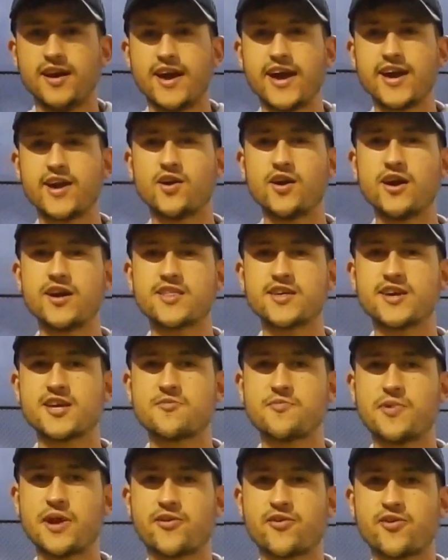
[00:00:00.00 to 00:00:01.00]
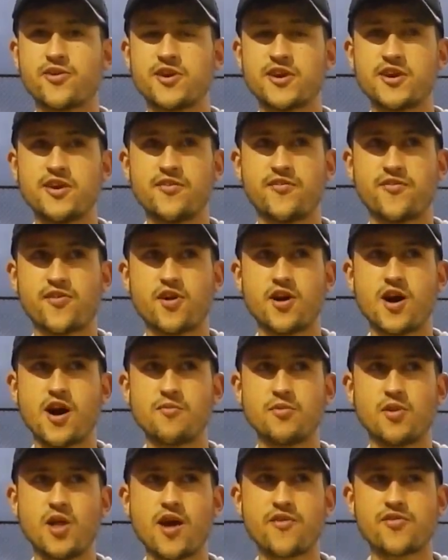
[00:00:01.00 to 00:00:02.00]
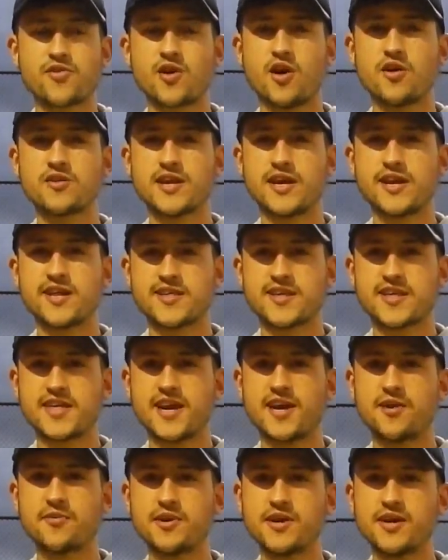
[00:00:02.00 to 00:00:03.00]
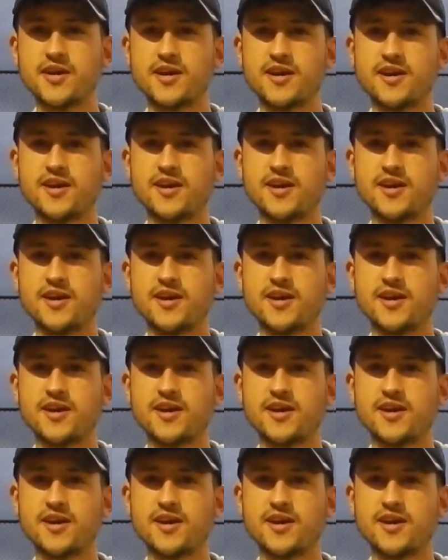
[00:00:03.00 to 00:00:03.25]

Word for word: Hey guys, it's Patrick here from Lifestyle Tennis Academy.